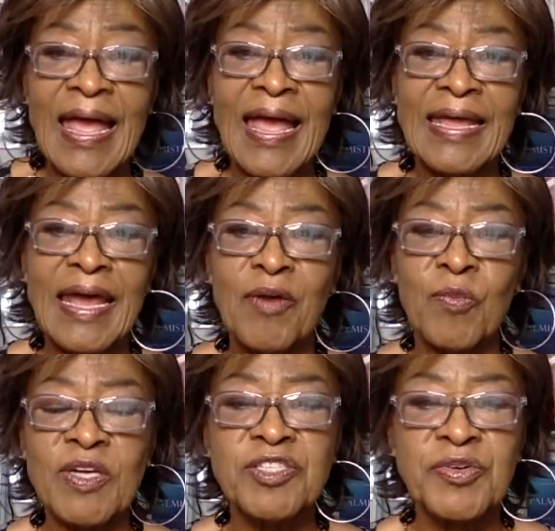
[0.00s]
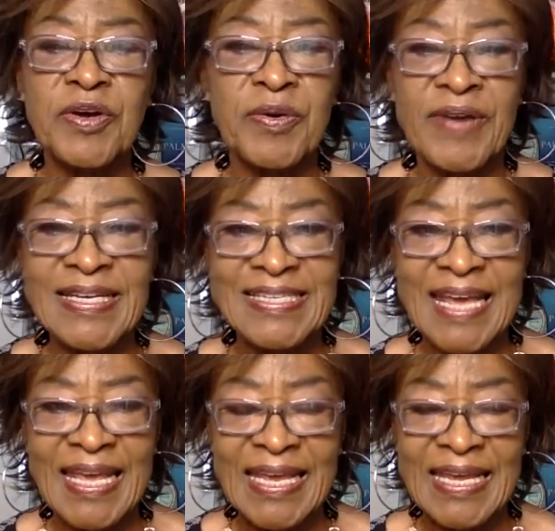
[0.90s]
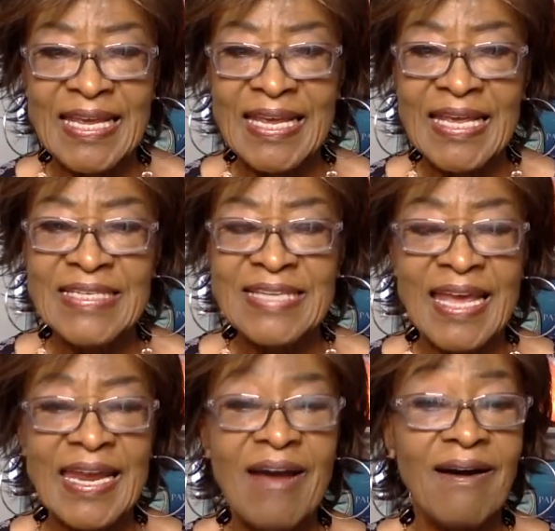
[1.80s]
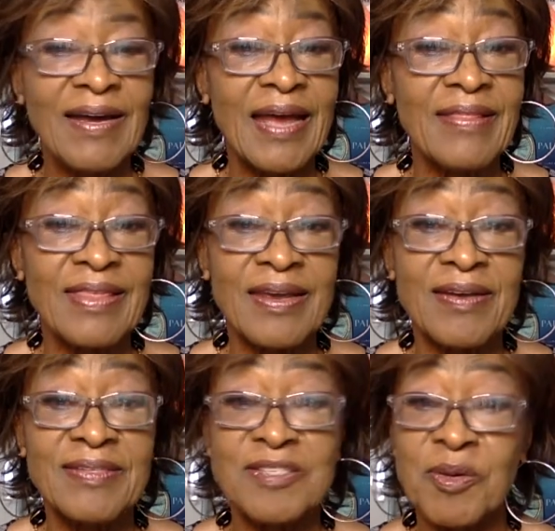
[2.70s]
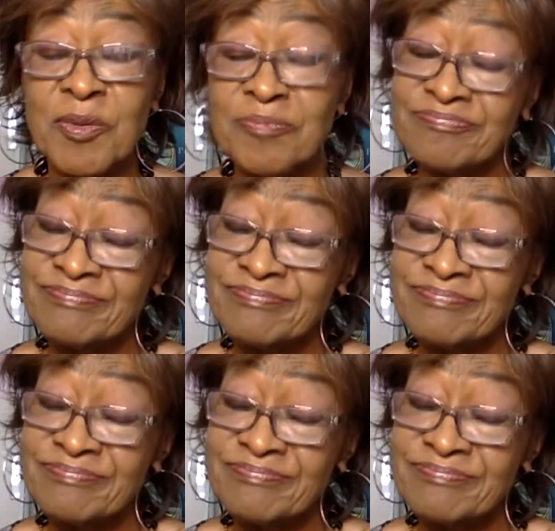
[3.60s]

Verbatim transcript: and I wish you a great day. It's getting hot out there, so